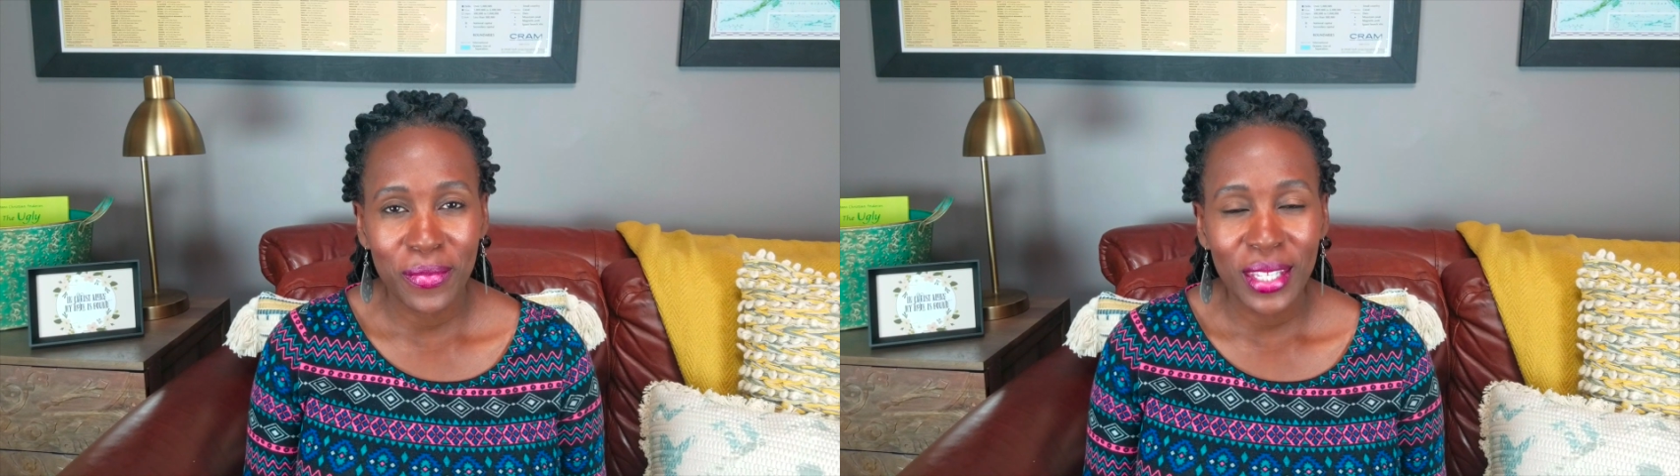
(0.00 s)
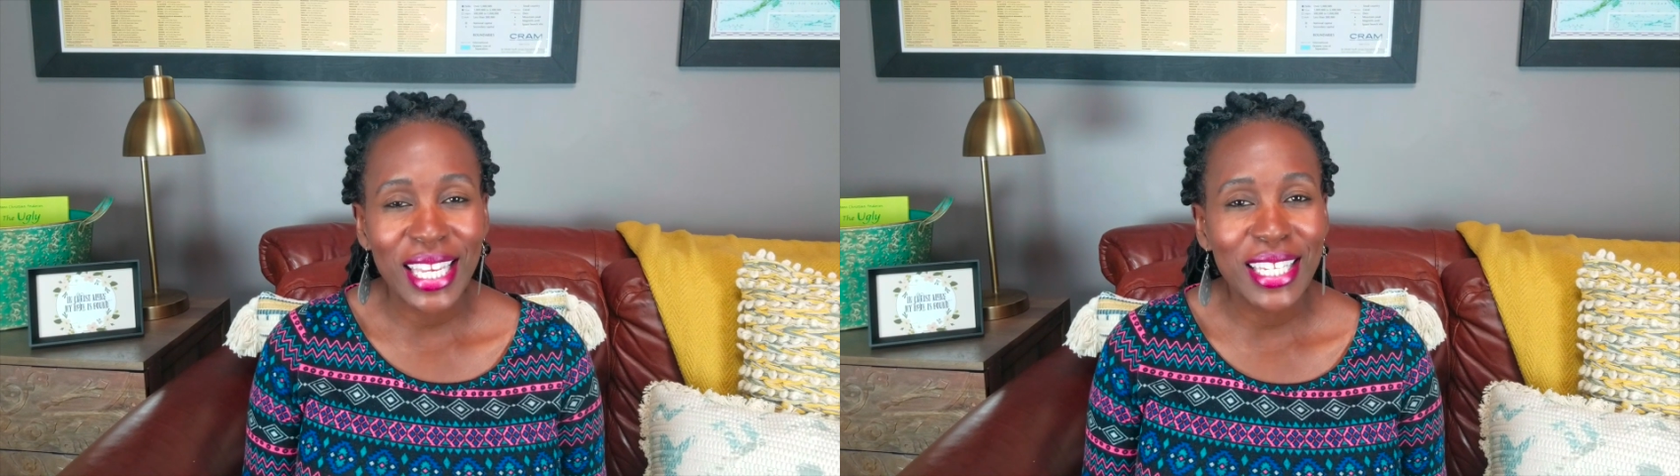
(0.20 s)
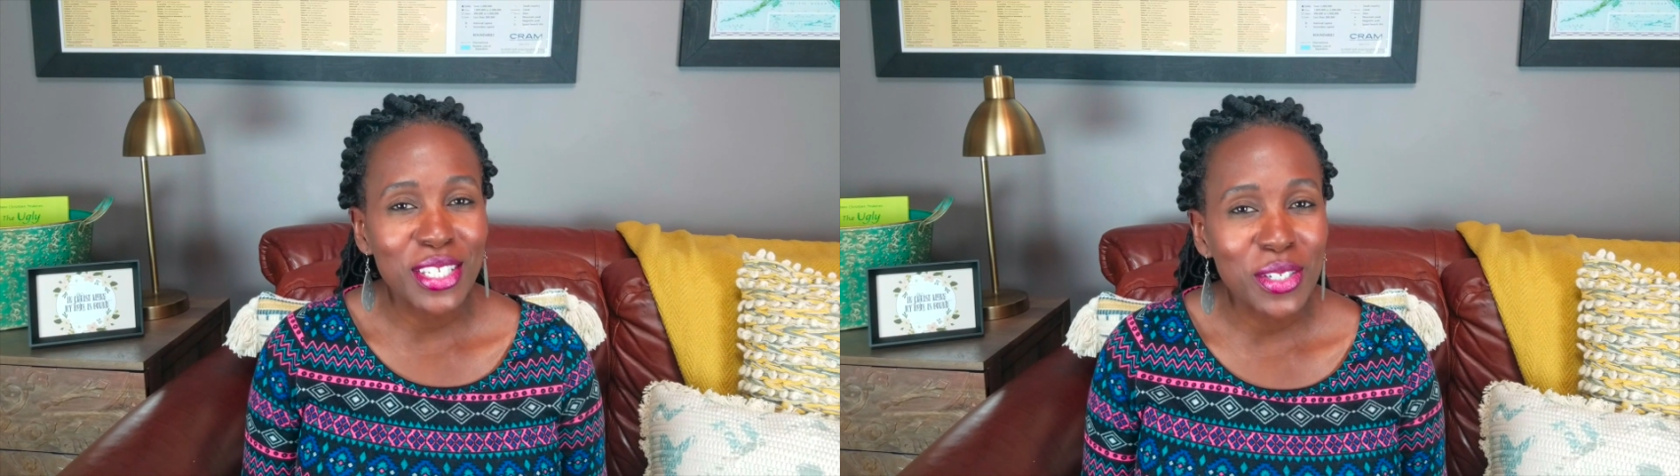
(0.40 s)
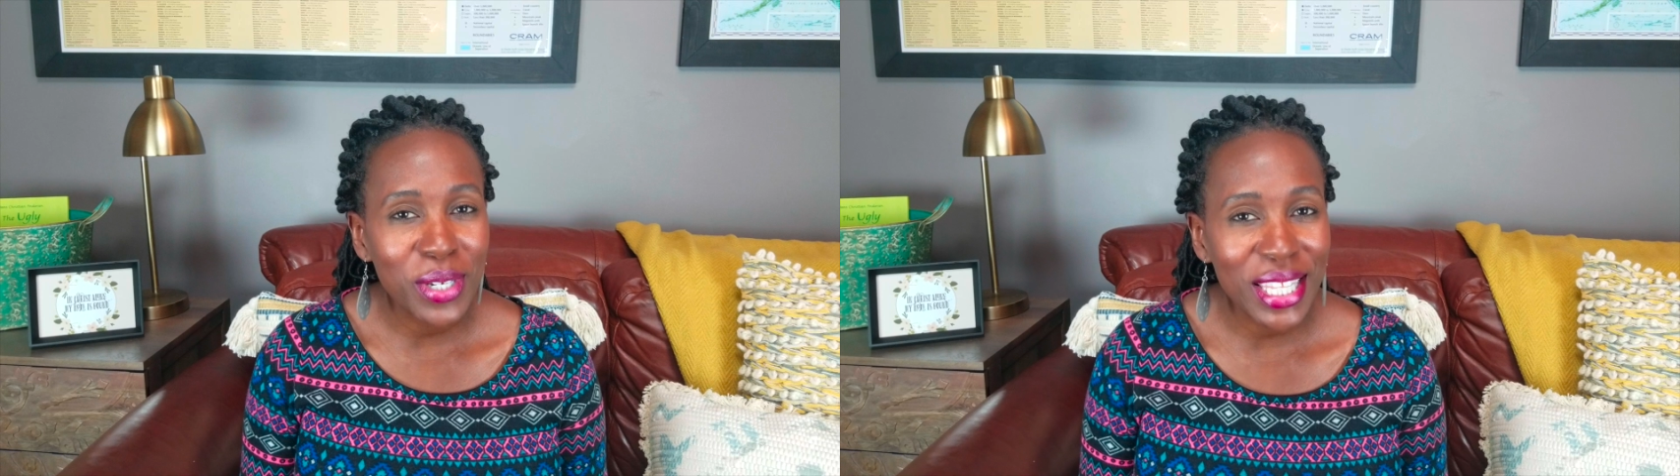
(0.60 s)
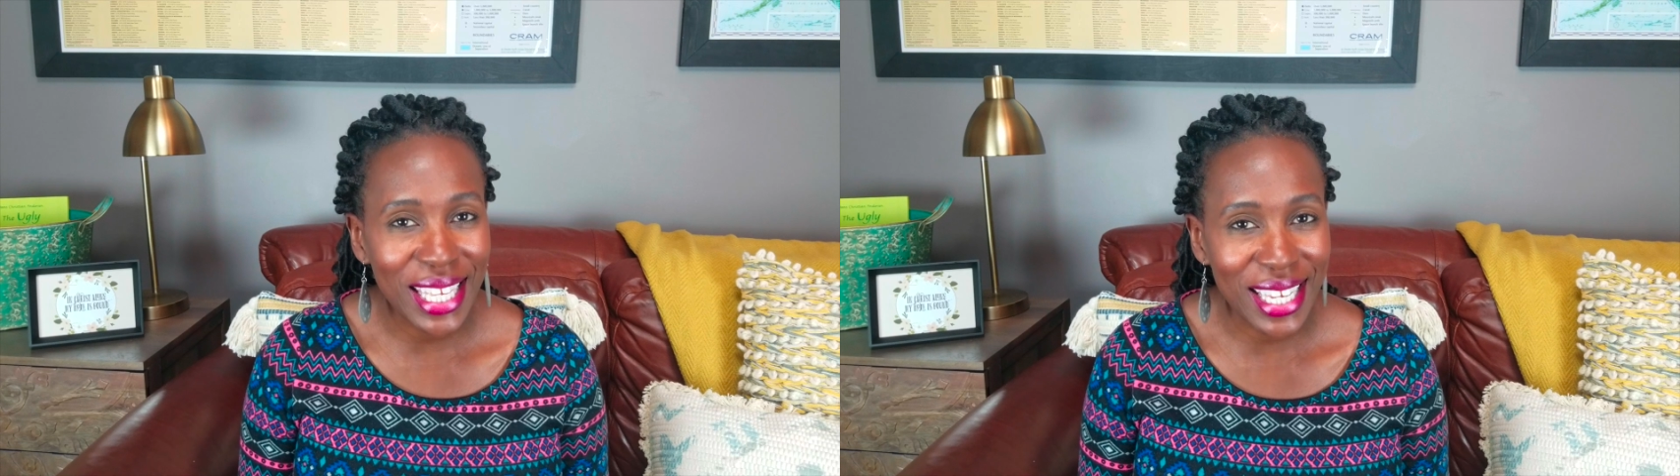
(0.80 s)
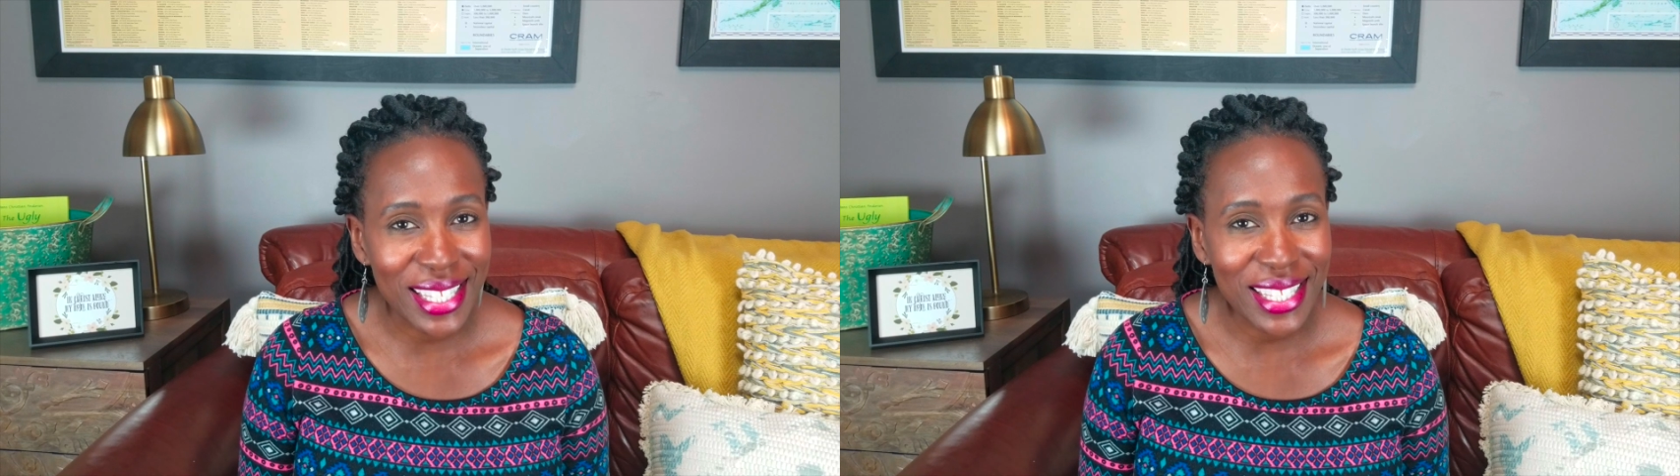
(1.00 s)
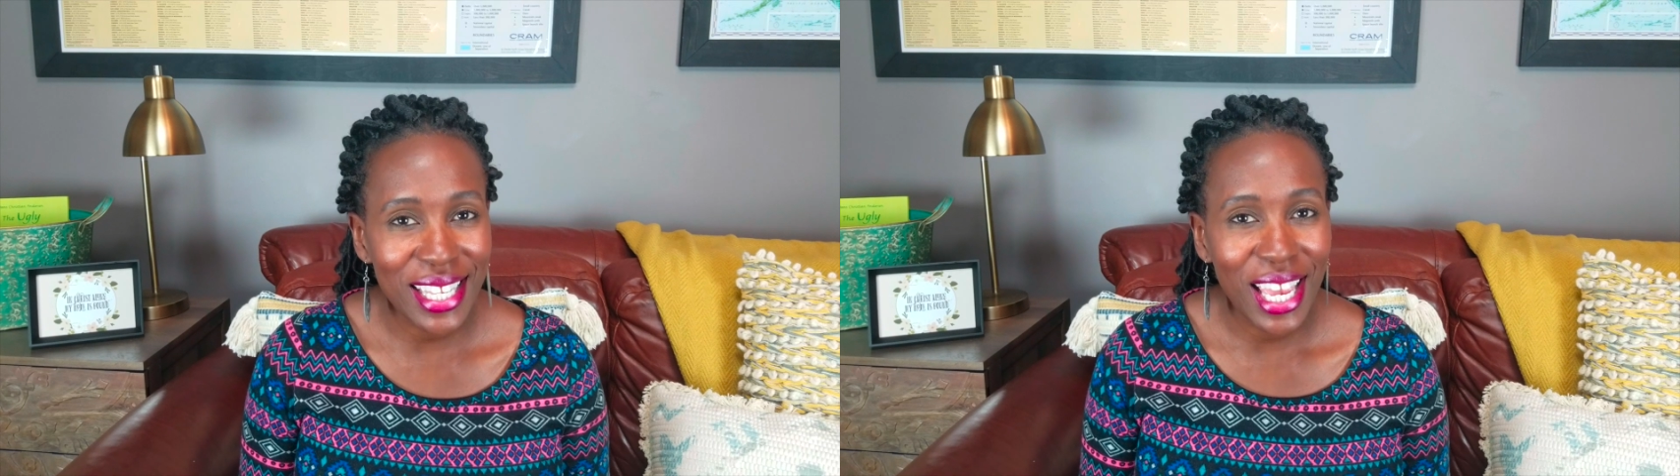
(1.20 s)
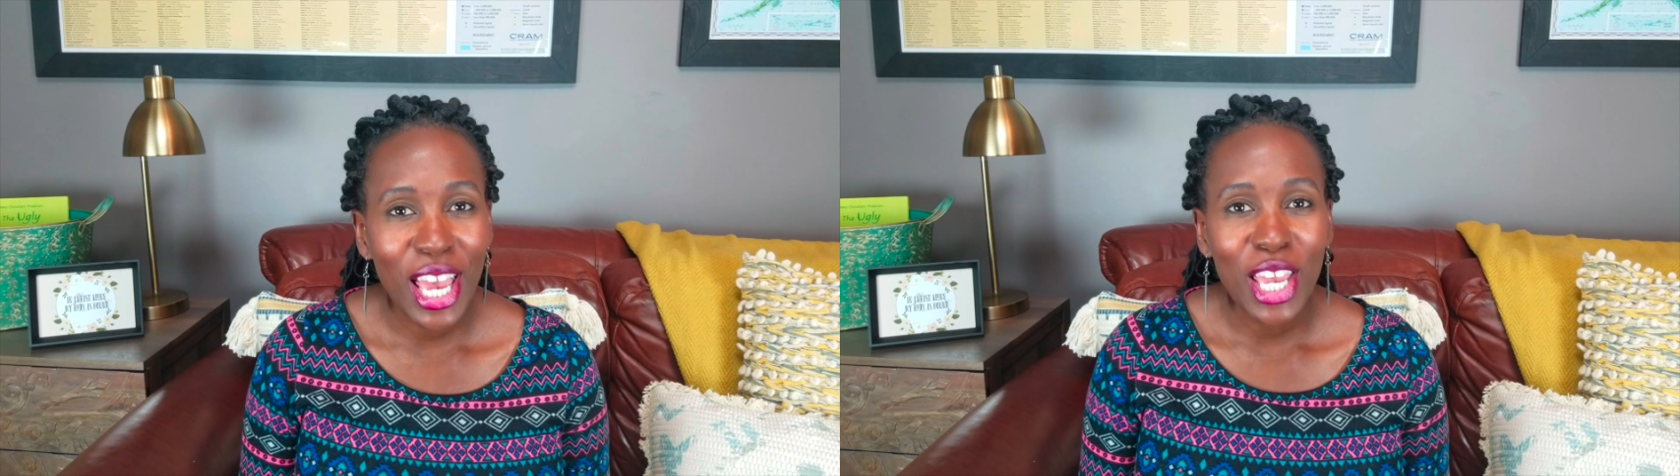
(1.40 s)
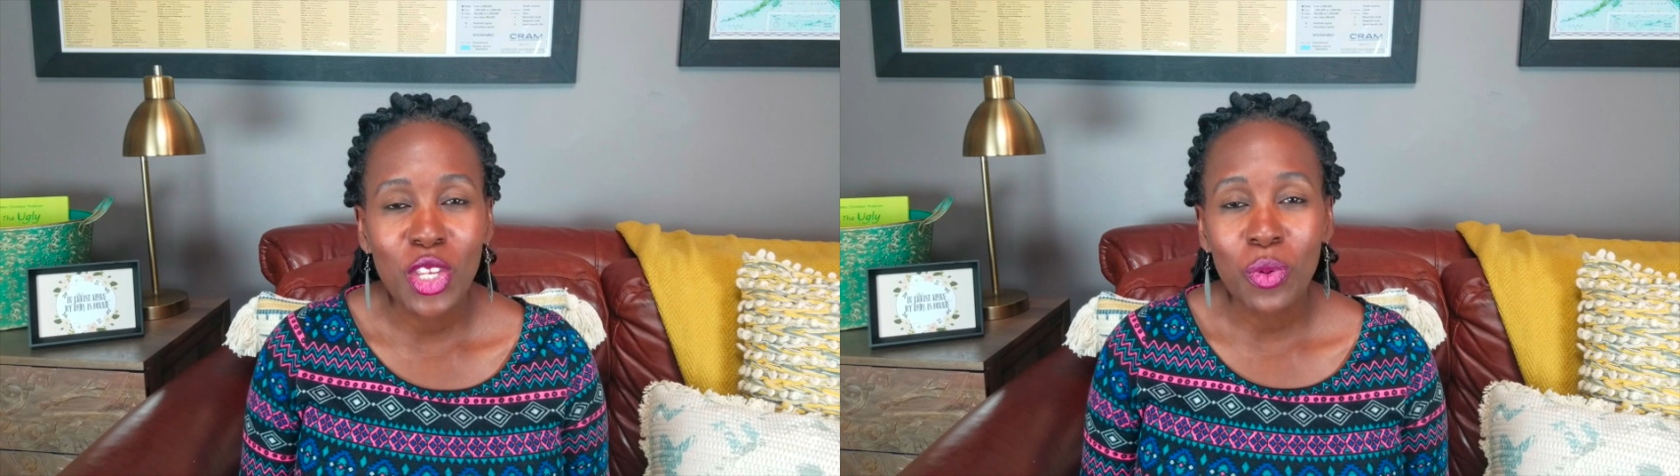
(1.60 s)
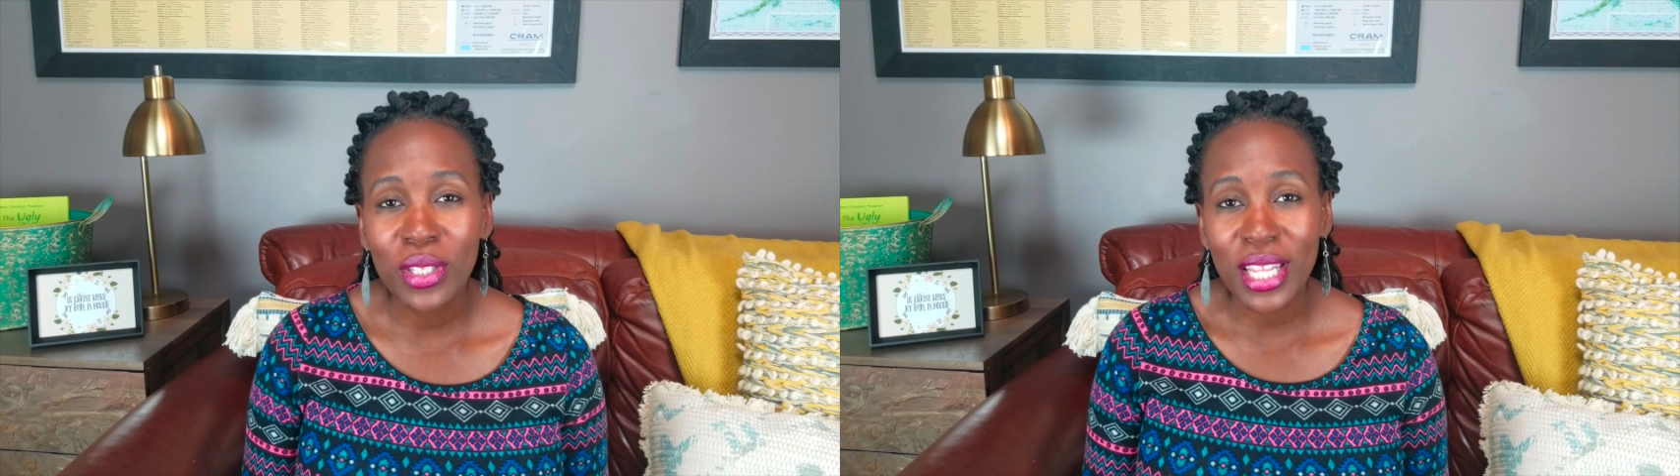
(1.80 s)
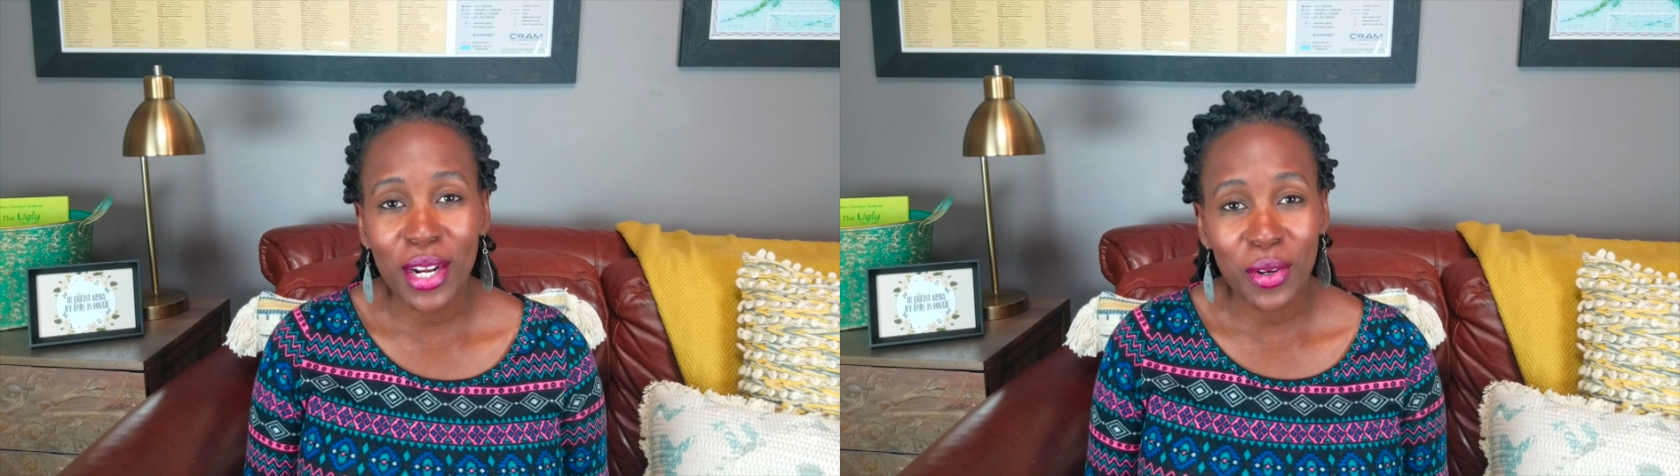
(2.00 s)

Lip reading: In doing this, you will not